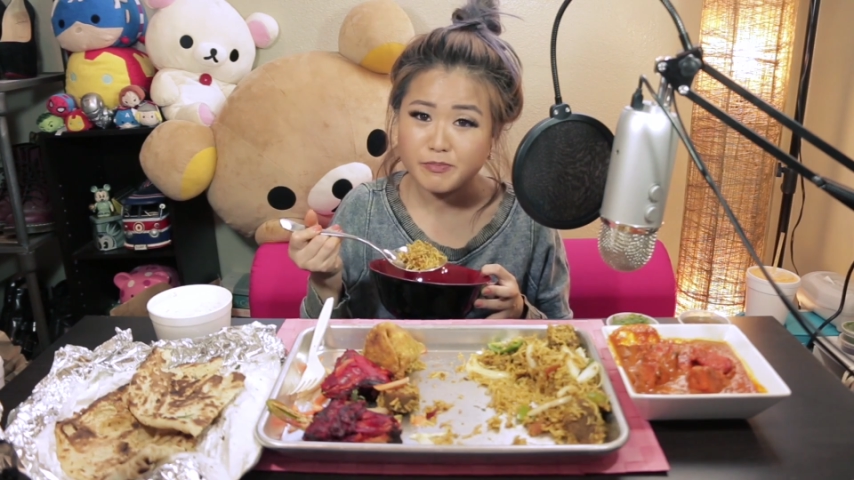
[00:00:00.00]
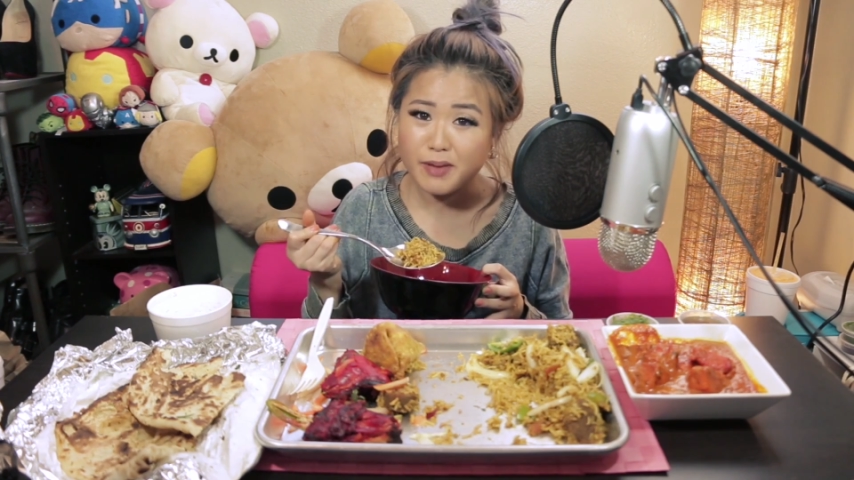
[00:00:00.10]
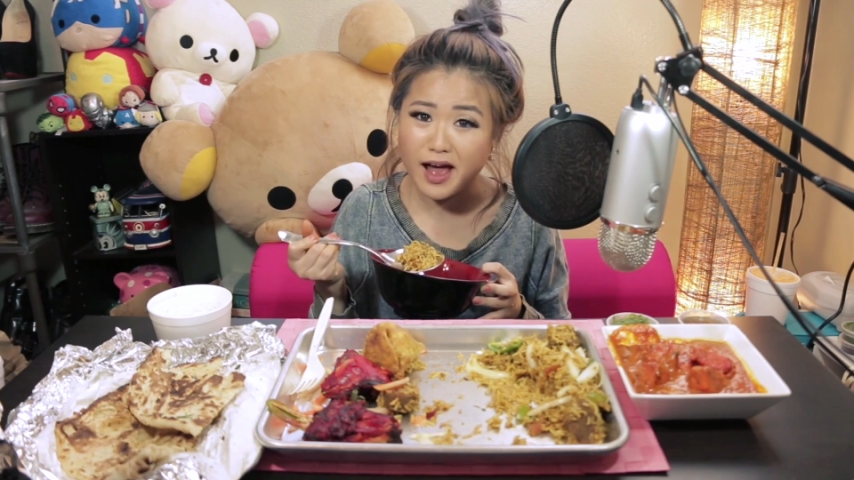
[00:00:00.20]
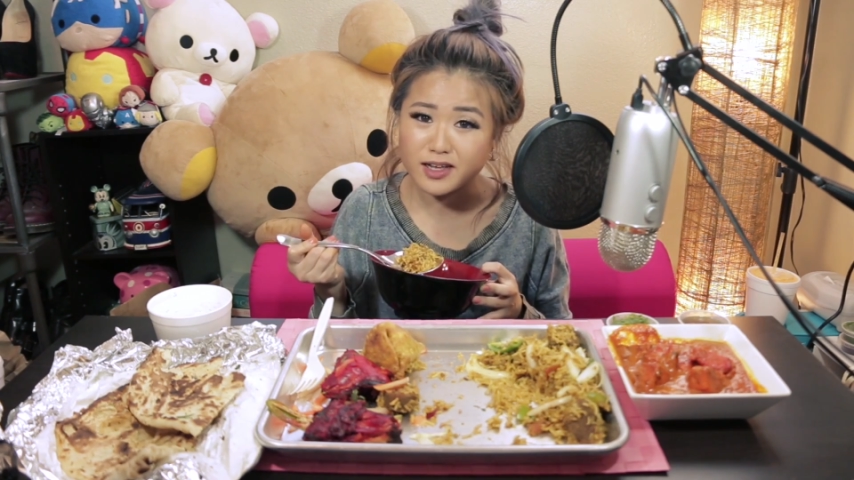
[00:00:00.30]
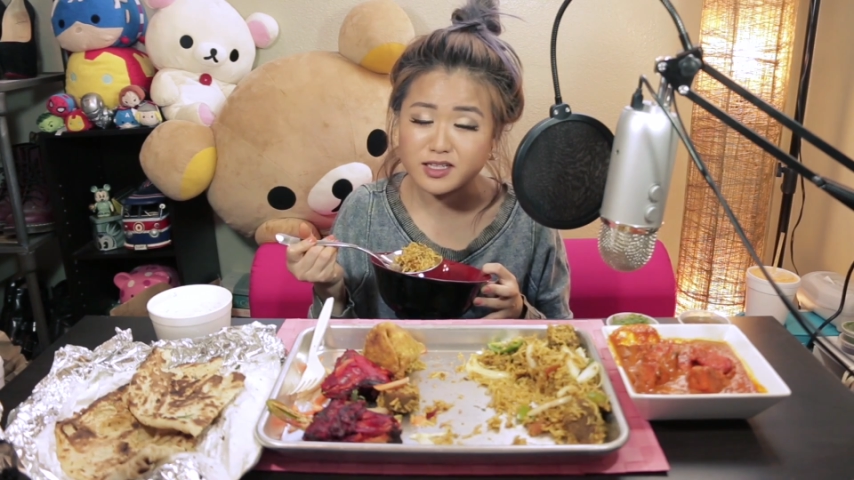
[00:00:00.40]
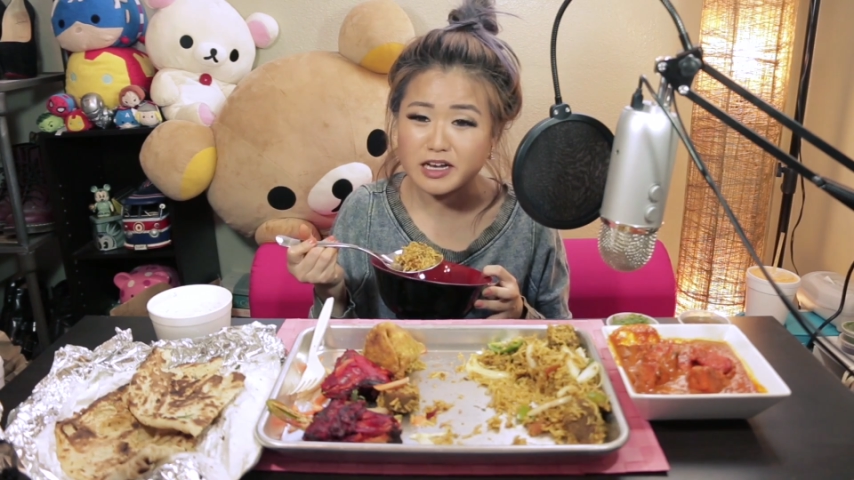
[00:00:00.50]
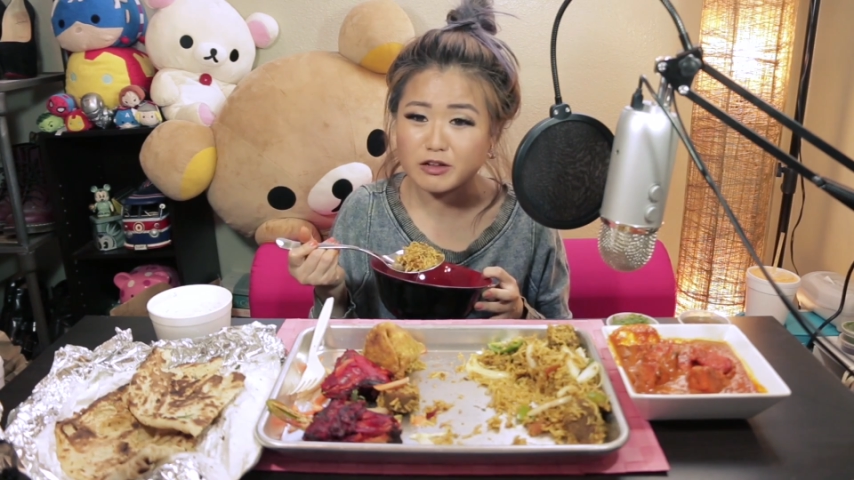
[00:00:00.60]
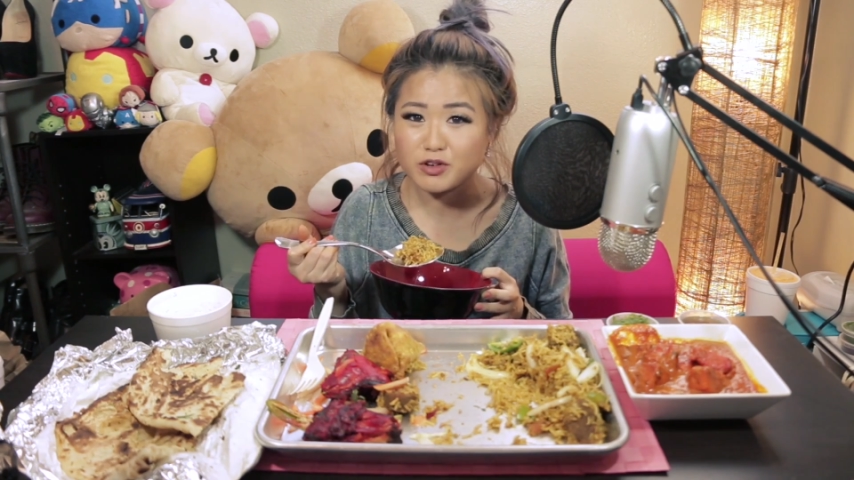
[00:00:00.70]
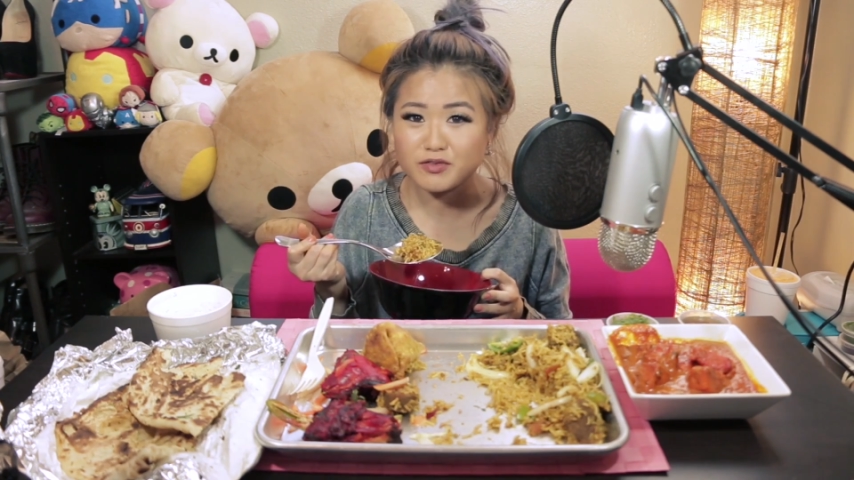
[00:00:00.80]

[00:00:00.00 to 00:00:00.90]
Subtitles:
bags, like Louis